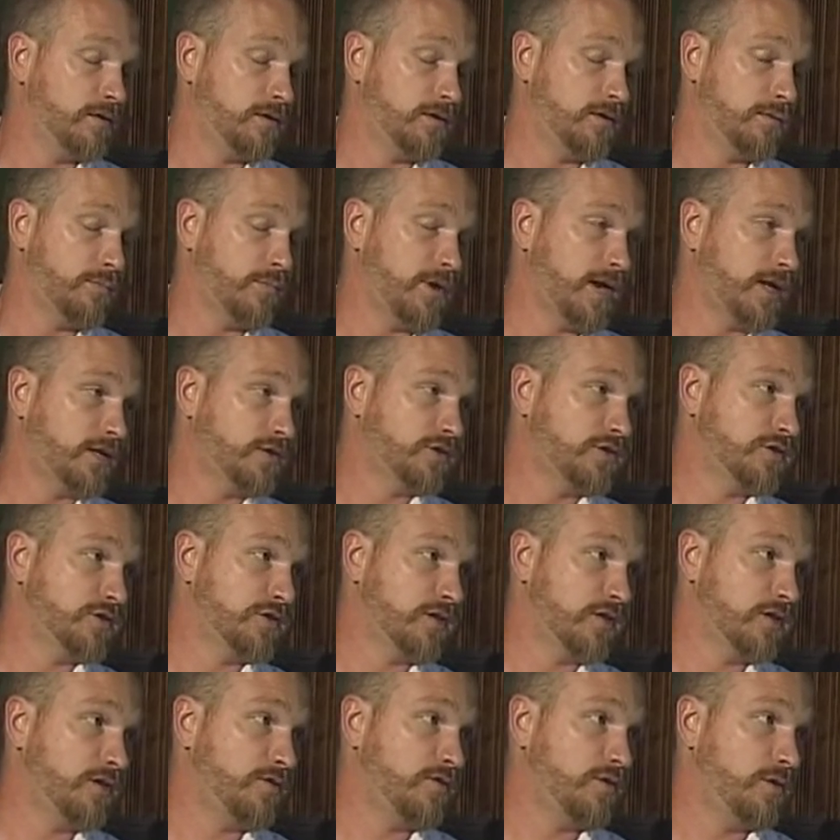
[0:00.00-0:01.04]
and the
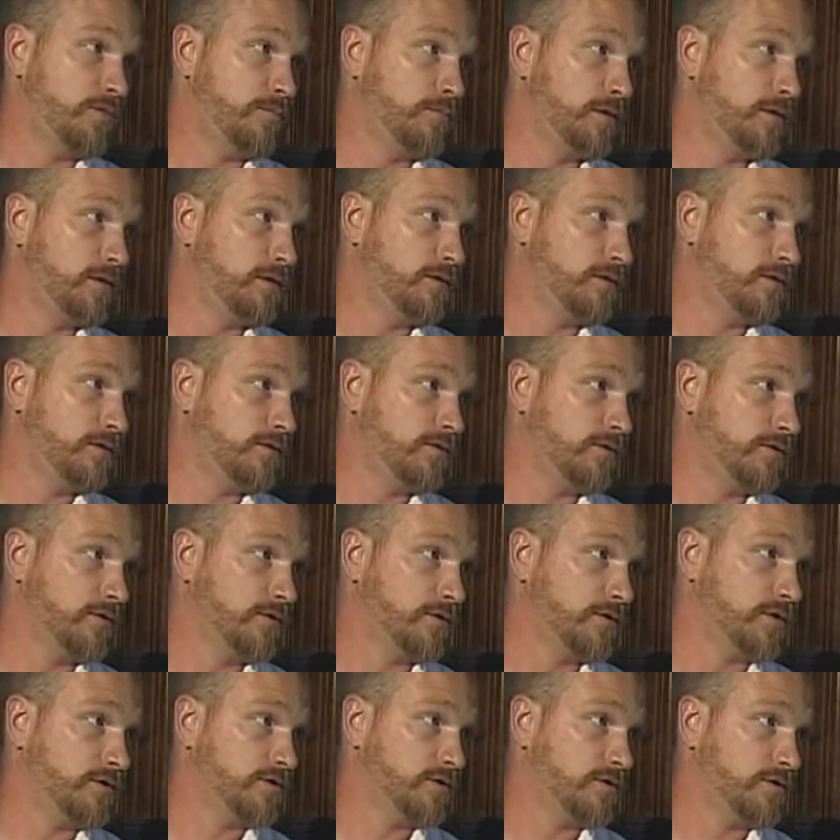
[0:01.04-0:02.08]
packages, they give you a million different
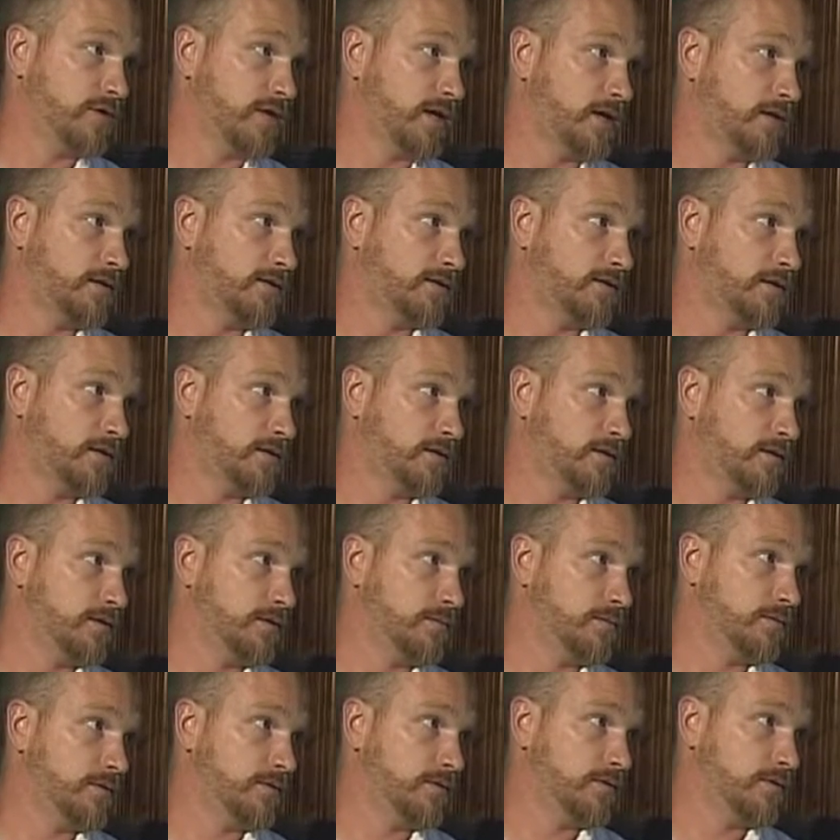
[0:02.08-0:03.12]
directions of how to set it
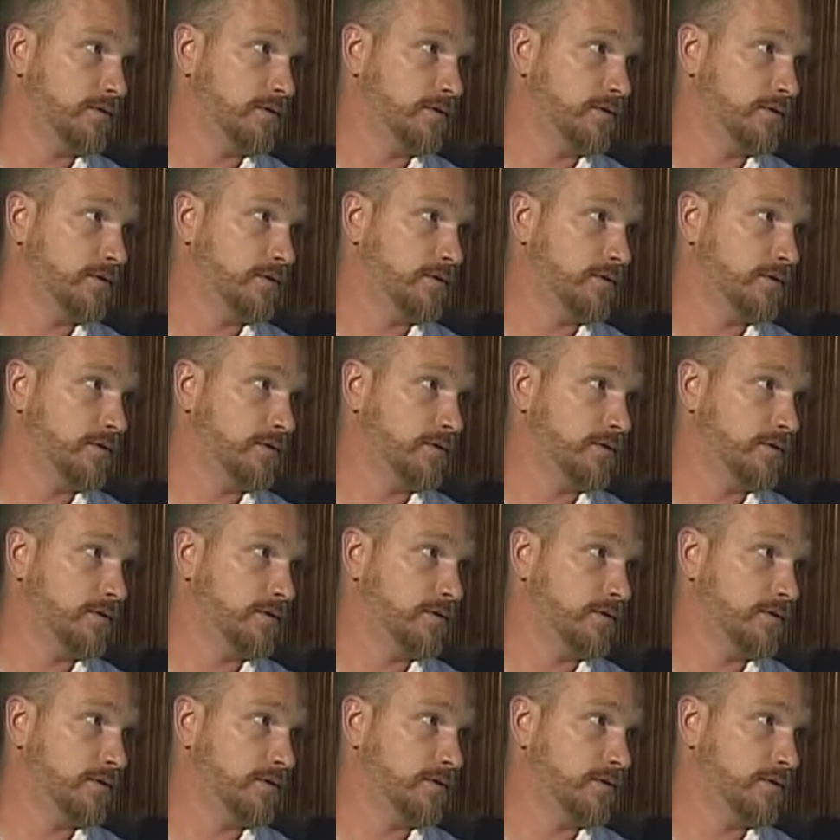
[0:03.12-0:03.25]
up. and